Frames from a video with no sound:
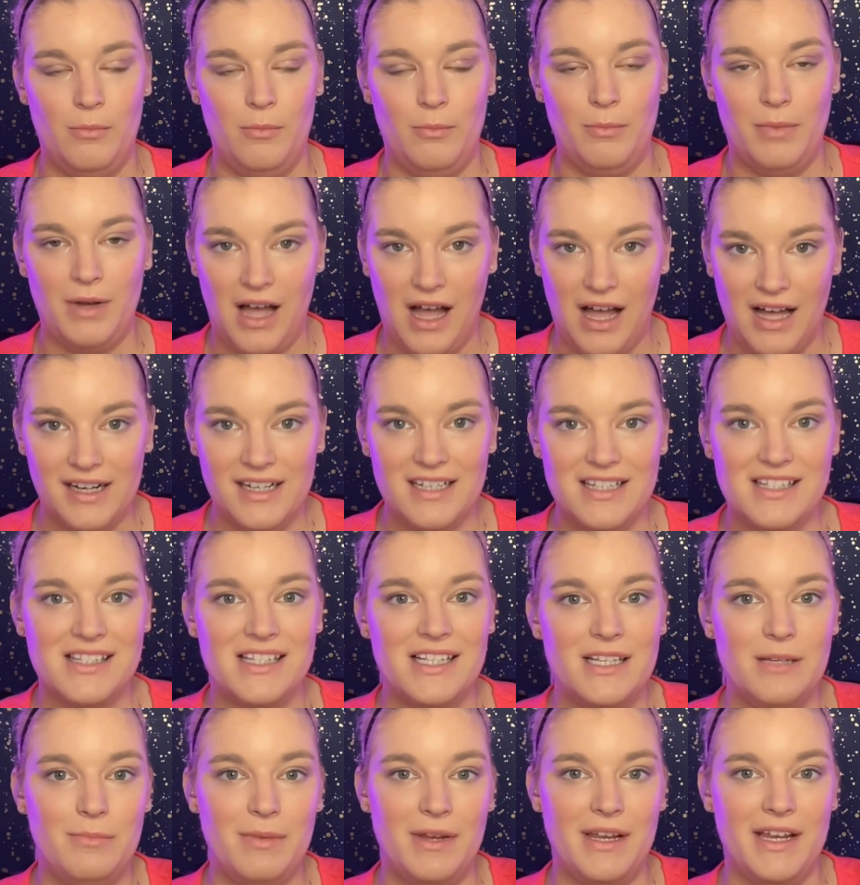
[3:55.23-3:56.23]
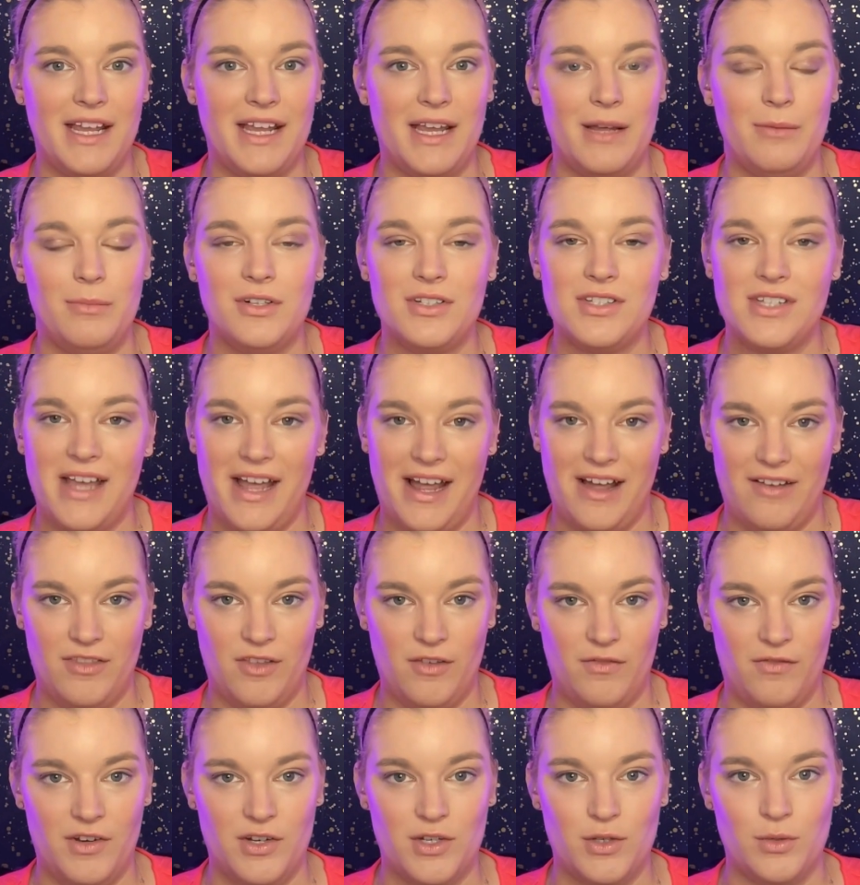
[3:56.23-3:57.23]
but honestly, being able to have
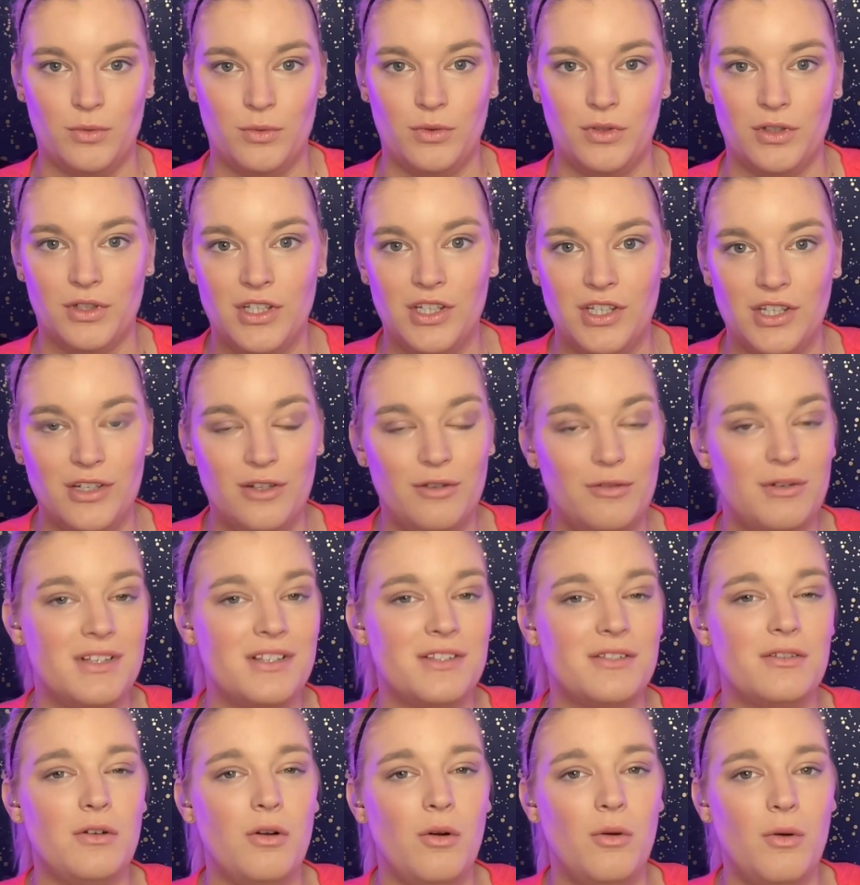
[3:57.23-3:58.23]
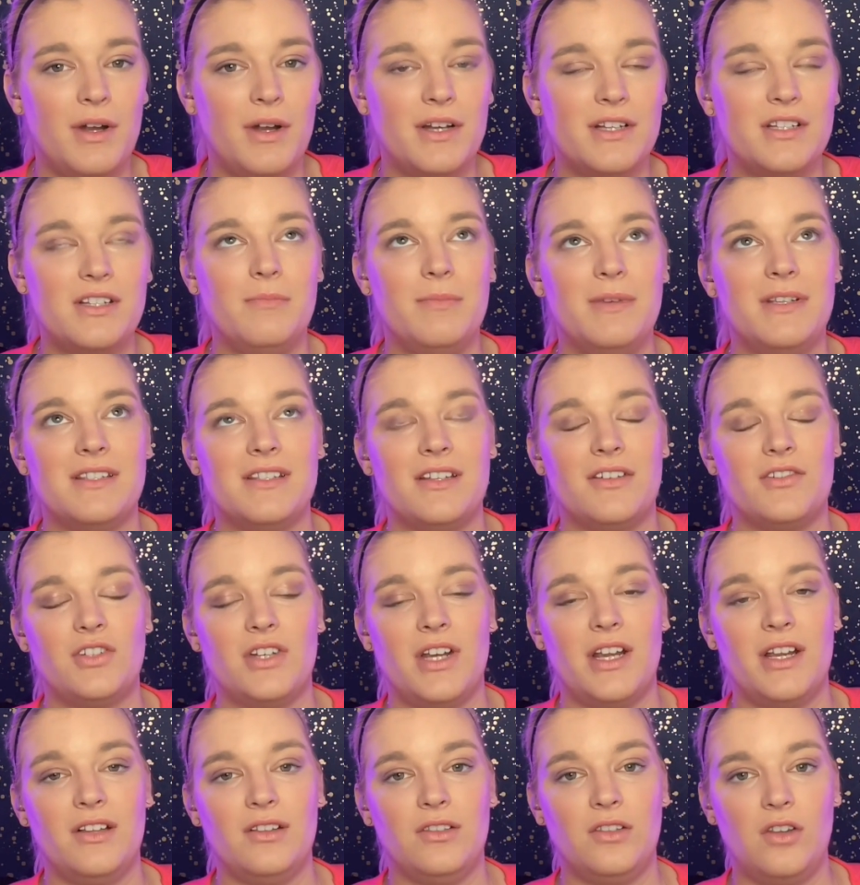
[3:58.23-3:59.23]
the visual cue is going to be such
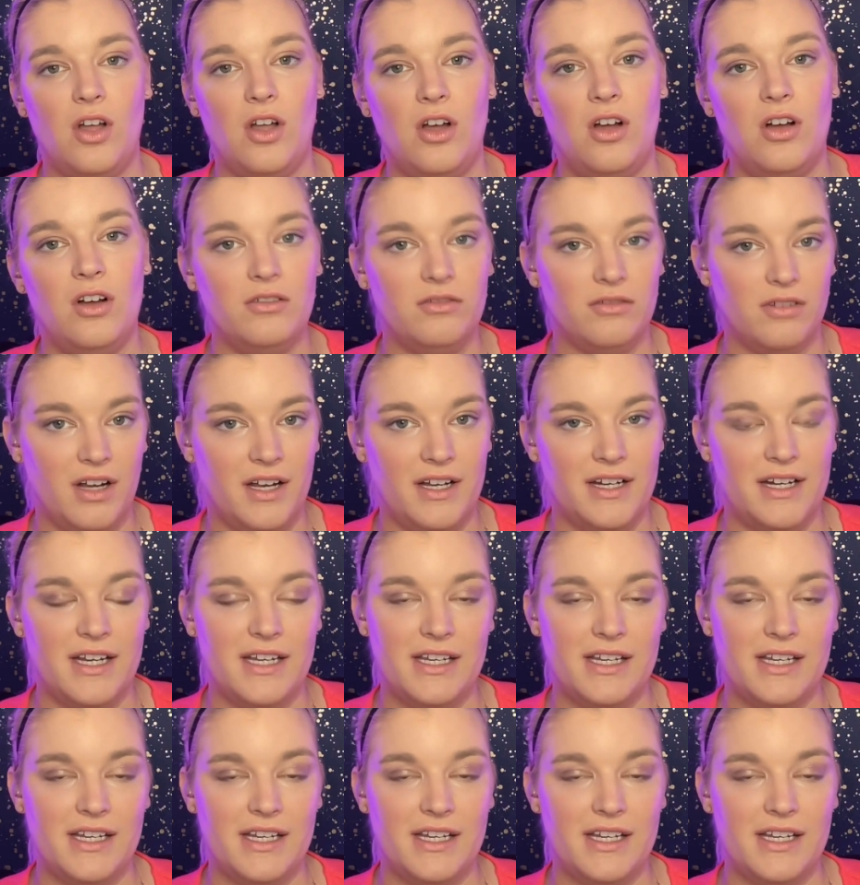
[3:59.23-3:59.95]
a long run